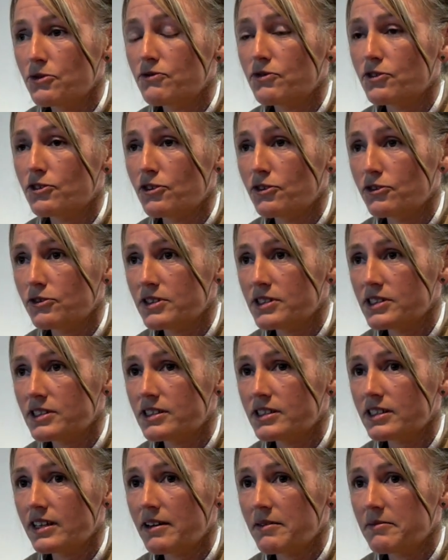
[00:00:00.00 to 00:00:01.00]
overall
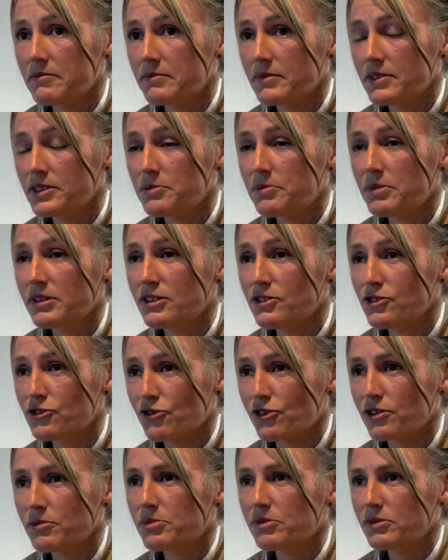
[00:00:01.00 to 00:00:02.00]
it's been
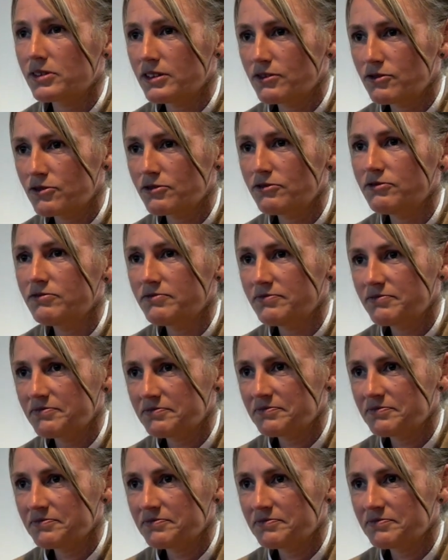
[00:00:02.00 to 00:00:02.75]
enjoyable in the role.